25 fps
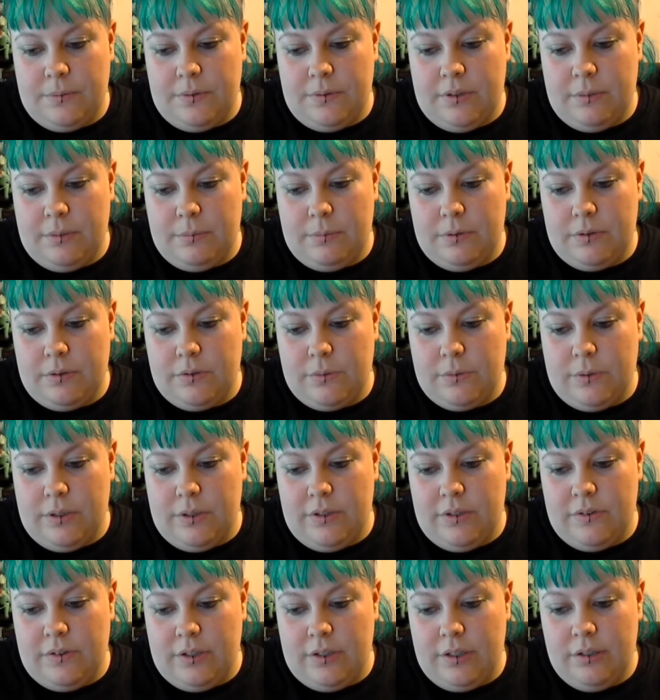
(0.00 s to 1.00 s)
Sampler
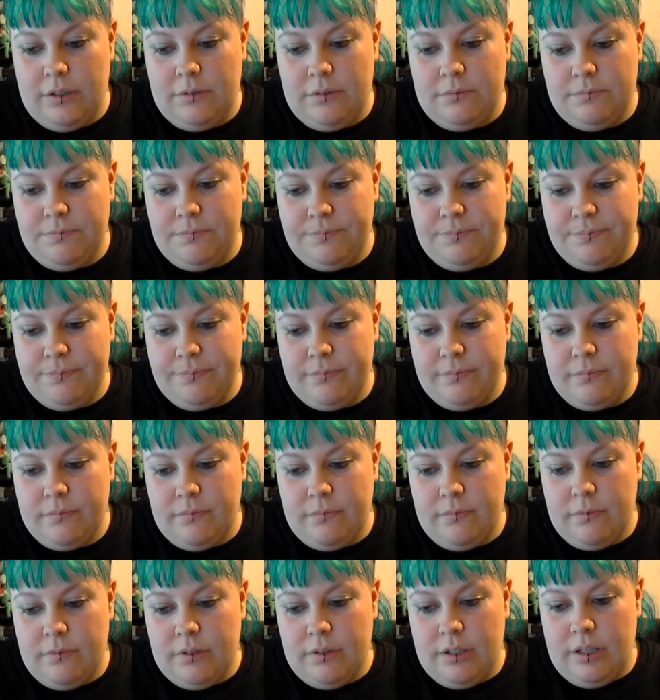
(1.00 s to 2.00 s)
Squares yet.
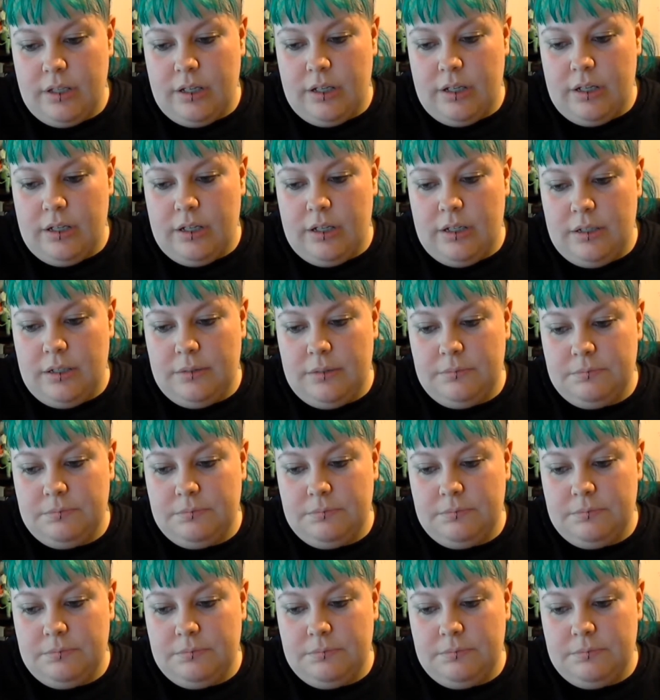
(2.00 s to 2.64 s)
I